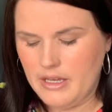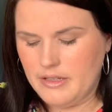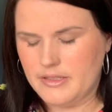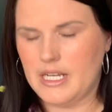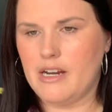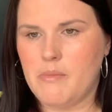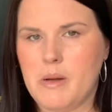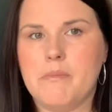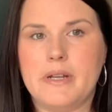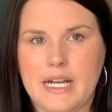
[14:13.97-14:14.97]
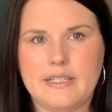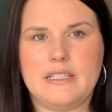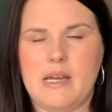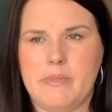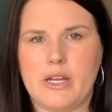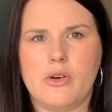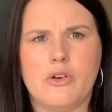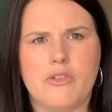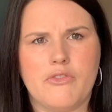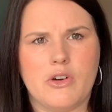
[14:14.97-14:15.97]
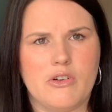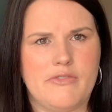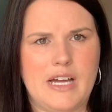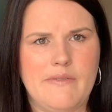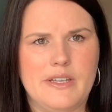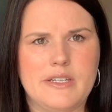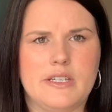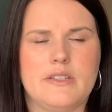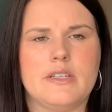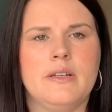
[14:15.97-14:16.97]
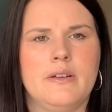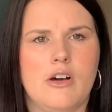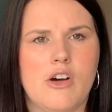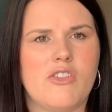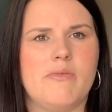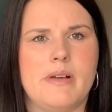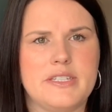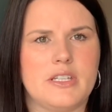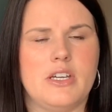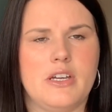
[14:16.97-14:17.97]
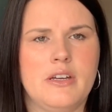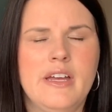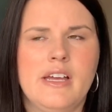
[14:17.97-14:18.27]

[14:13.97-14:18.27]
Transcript: And I remembered last time I cut 4 or 5 inches off my skirt,